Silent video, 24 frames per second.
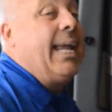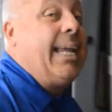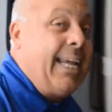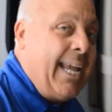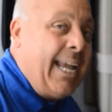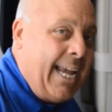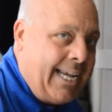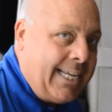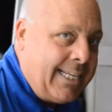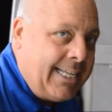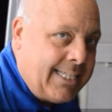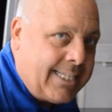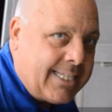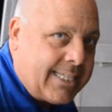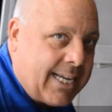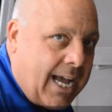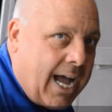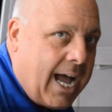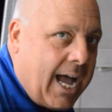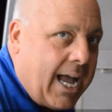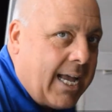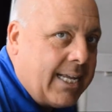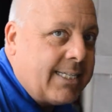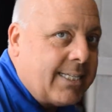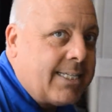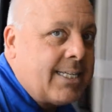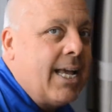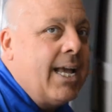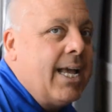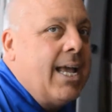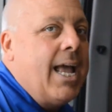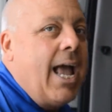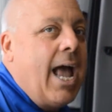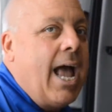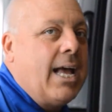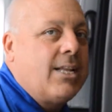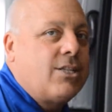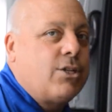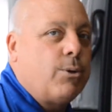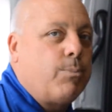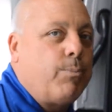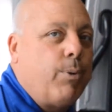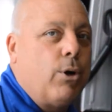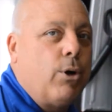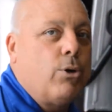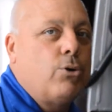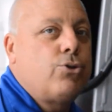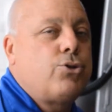king size as
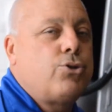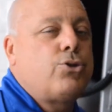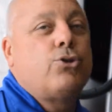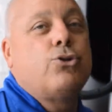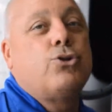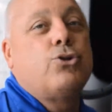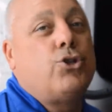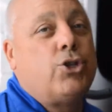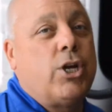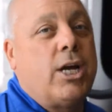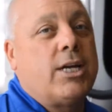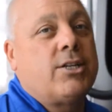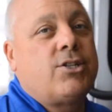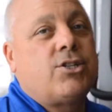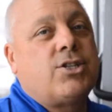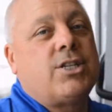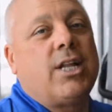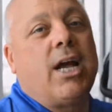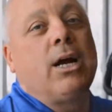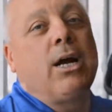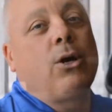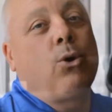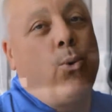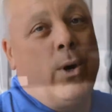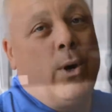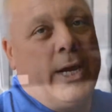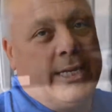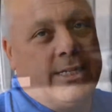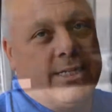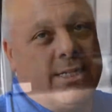opposed to just a queen